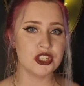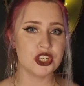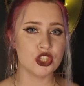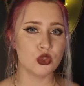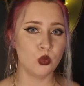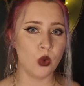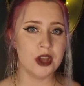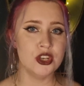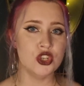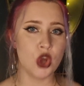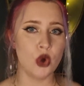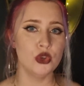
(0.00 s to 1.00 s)
just
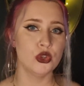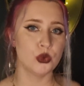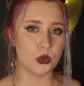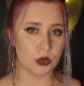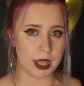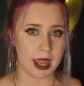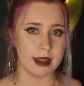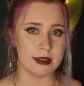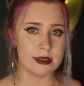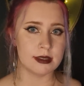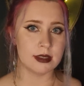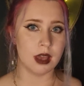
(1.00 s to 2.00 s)
one known
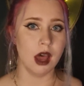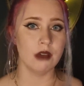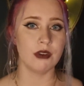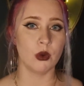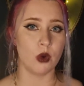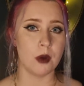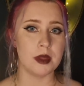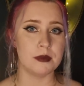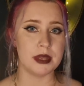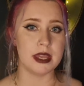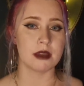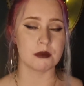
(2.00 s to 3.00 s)
case of a woman
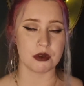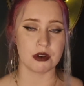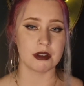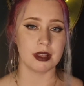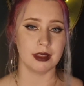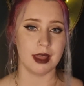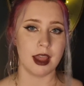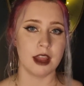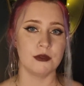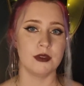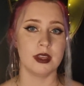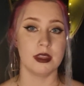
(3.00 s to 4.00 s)
being burned
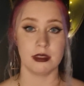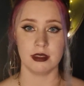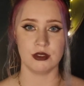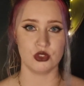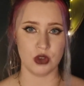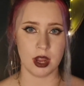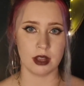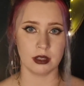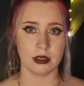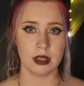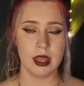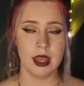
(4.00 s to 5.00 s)
alive in this
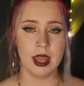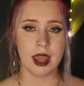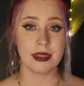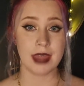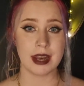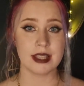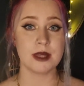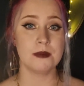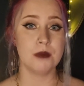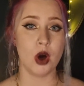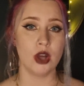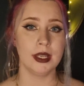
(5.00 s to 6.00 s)
trial, and that is
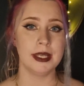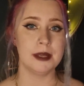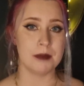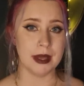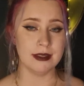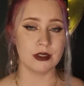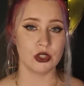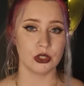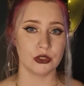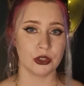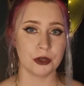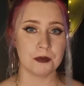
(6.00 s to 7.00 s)
Malin
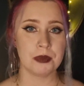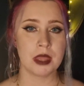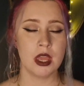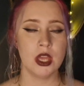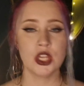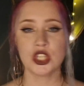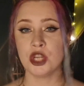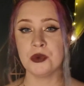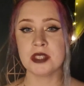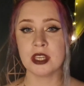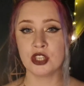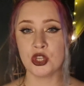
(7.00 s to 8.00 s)
Matsdotter. She
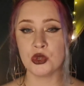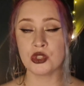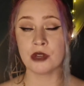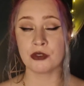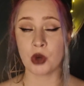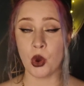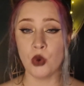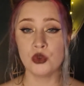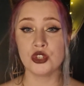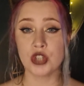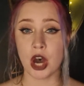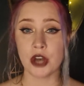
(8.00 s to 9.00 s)
was accused of her
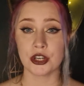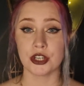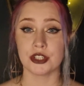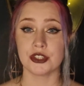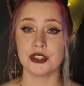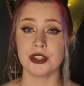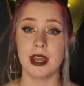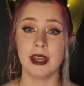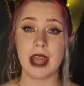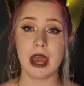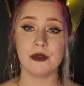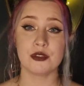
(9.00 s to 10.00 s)
own daughters,
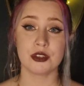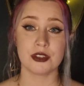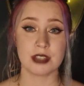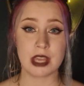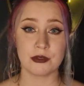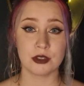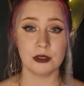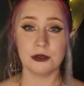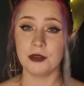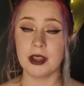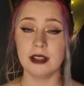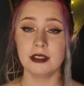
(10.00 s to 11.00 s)
and after several
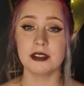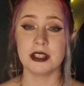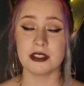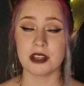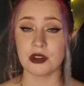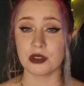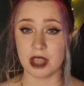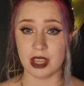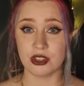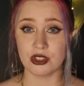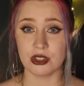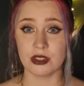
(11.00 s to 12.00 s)
failed
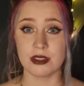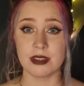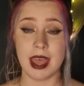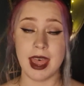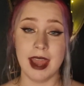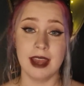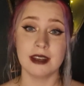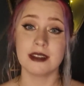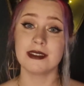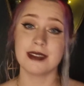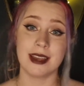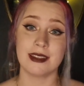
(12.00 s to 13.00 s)
interrogations and
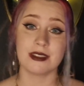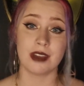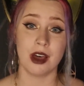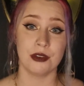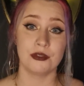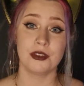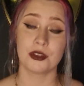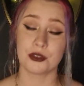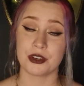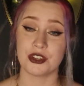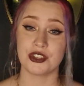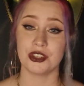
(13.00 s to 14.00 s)
tests of
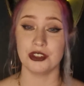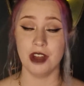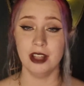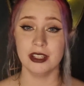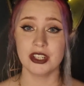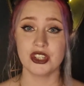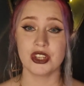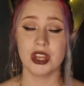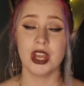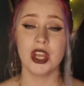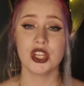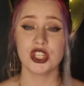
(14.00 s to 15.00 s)
Christian knowledge,
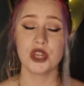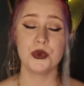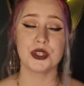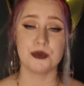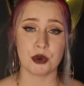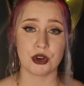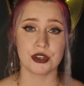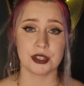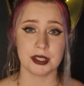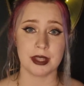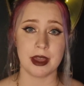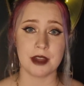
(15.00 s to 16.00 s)
she was burned
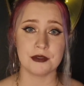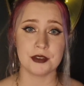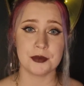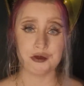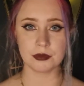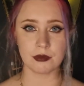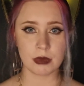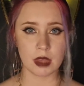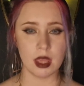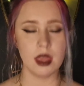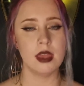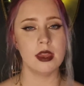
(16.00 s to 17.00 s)
alive.
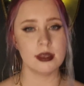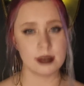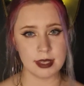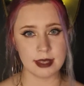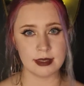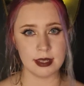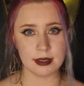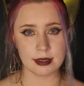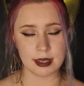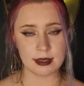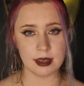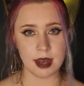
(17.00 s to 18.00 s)

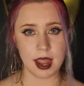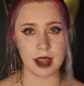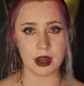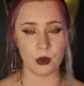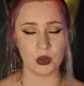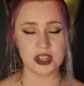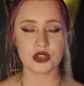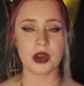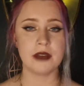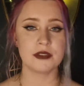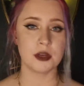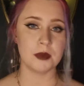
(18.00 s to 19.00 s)
1669, a
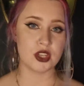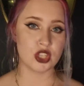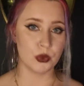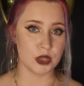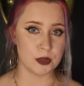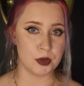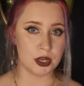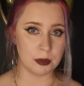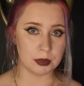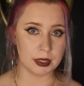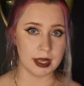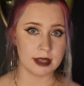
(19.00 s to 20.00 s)
witchcraft commission was put in
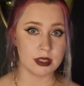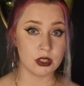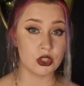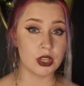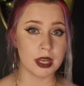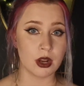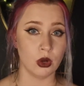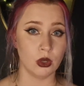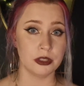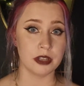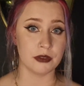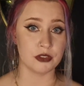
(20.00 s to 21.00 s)
place to get a
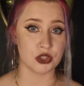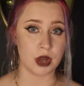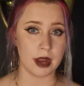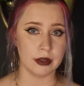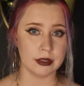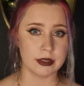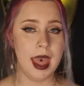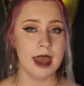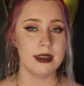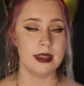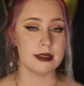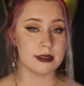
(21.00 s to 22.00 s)
hold of the trials.
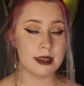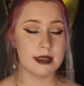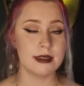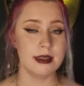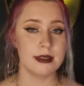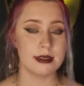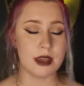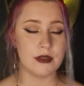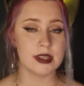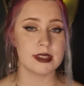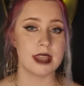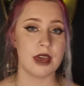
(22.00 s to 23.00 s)
And in
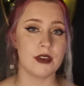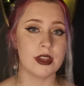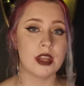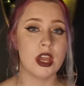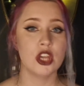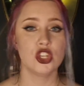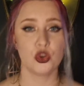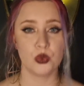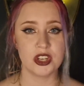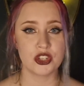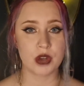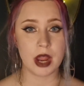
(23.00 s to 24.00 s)
1677, the
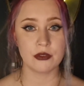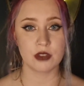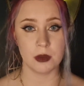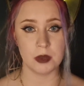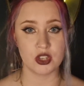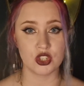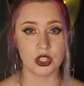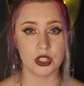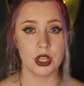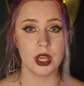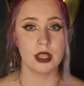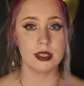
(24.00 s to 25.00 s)
witchcraft commission
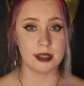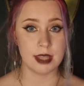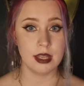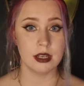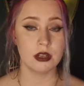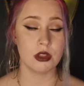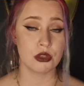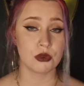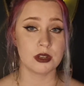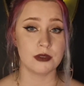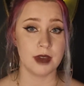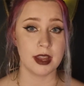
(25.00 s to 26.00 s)
stated
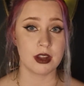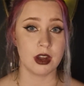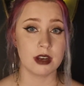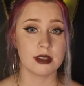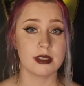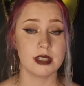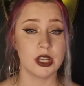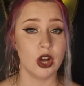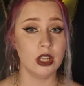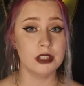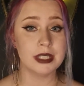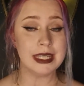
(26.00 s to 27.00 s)
through the vicars that all the